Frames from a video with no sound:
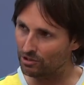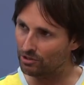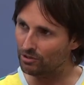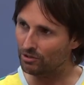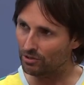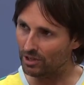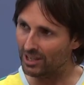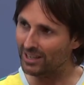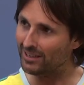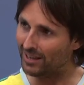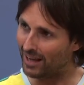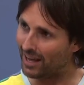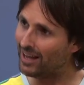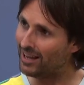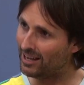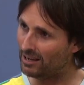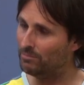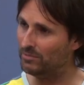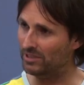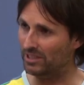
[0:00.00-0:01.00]
in
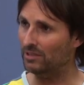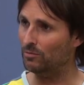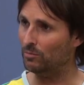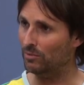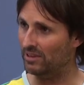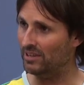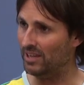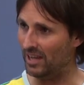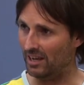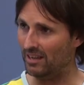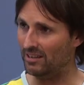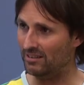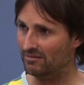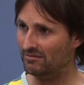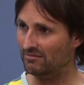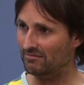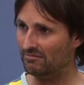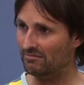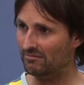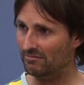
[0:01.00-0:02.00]
harmony with that.
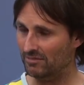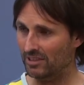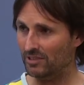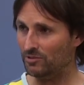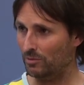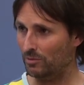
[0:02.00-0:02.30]
Mm-hmm.